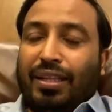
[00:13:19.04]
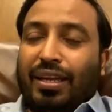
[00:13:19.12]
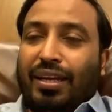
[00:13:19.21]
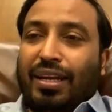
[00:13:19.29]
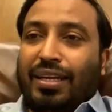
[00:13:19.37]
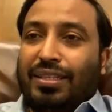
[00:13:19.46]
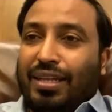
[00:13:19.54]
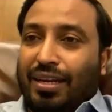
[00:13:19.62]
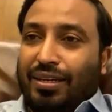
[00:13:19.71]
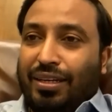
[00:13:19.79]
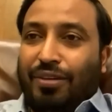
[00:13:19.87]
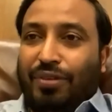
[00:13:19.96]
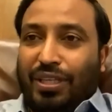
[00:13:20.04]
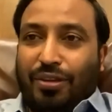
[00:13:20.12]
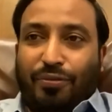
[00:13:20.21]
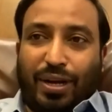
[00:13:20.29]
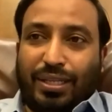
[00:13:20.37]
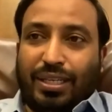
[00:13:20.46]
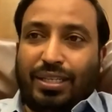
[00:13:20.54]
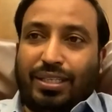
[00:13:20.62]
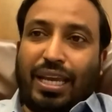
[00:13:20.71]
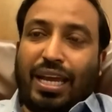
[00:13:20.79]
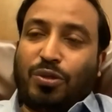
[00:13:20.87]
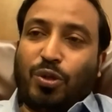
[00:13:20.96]
Then I started giving the
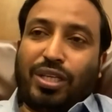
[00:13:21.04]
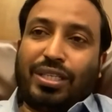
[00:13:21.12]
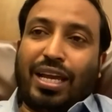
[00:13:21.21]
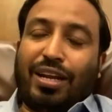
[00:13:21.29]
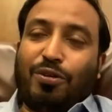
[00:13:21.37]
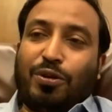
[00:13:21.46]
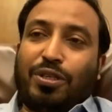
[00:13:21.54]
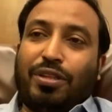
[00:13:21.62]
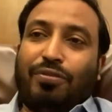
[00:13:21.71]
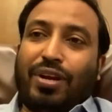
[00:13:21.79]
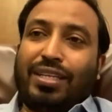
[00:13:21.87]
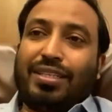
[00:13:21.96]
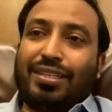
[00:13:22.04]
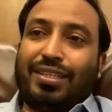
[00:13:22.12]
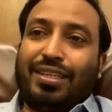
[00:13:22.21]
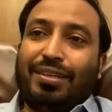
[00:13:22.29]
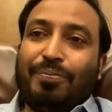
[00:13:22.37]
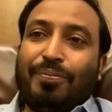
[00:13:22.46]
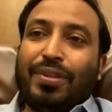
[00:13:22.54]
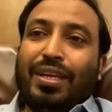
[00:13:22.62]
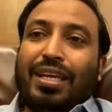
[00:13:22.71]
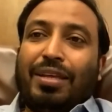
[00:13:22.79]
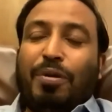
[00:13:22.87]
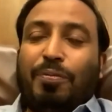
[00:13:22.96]
franchising. As soon as I announced the franchising,
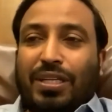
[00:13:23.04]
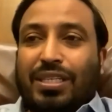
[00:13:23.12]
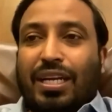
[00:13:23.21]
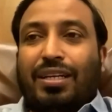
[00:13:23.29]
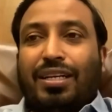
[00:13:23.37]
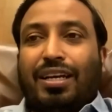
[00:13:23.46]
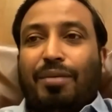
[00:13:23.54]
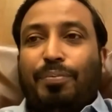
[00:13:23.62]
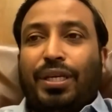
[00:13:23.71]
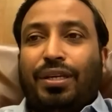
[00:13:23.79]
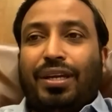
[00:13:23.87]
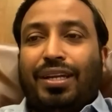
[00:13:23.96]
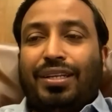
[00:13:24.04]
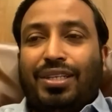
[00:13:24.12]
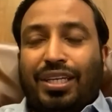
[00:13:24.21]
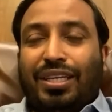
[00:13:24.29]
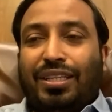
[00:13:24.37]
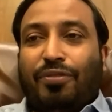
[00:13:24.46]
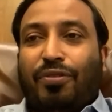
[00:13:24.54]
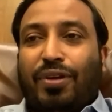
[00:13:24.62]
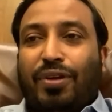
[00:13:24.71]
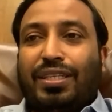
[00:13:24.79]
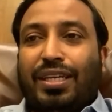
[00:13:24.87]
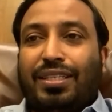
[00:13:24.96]
people started coming and taking the
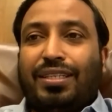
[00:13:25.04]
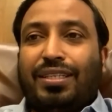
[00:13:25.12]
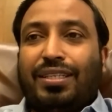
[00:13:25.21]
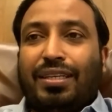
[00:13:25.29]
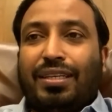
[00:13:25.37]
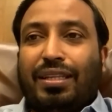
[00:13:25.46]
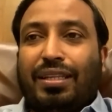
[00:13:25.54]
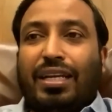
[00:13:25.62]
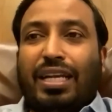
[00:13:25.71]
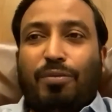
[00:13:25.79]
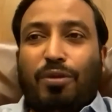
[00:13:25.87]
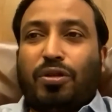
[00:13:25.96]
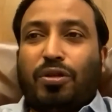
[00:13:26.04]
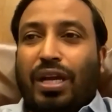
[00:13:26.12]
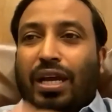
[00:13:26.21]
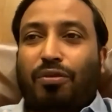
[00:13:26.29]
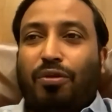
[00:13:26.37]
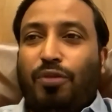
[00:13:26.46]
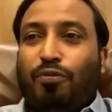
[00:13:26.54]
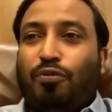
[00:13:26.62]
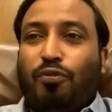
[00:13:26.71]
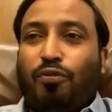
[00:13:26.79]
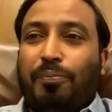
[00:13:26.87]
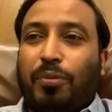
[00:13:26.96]
franchises. At that time also, we have only
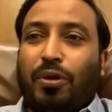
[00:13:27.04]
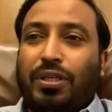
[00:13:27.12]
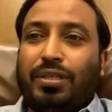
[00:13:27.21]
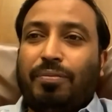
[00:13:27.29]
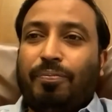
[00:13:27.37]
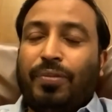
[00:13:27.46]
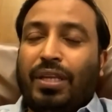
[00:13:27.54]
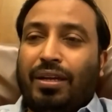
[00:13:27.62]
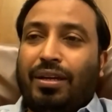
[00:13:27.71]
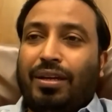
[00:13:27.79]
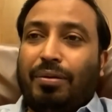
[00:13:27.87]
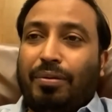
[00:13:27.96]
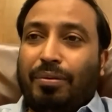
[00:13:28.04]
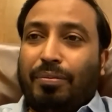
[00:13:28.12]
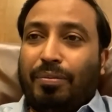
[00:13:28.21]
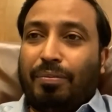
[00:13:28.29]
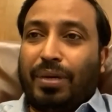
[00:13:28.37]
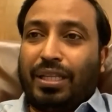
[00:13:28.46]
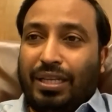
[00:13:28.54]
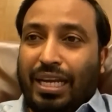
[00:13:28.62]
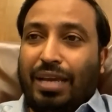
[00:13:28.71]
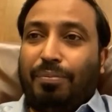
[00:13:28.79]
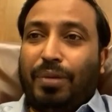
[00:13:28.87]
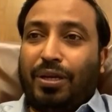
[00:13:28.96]
4-5 employees by that
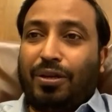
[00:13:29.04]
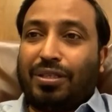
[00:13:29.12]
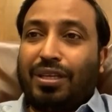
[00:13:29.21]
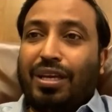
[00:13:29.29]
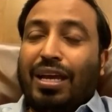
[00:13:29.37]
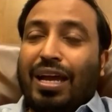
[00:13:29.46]
time, because